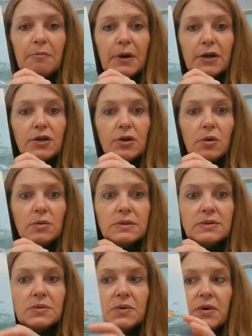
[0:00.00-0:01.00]
But no
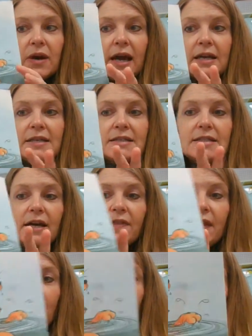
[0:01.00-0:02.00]
sooner had he done
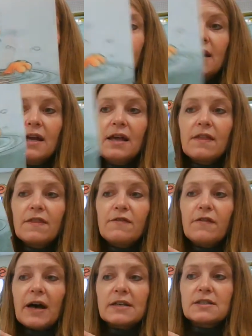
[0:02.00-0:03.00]
that than the
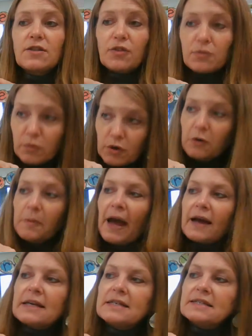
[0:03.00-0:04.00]
fox threw
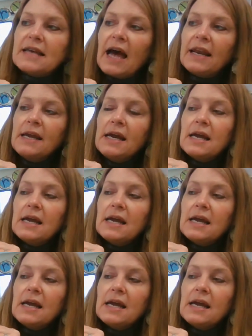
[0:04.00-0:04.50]
back his head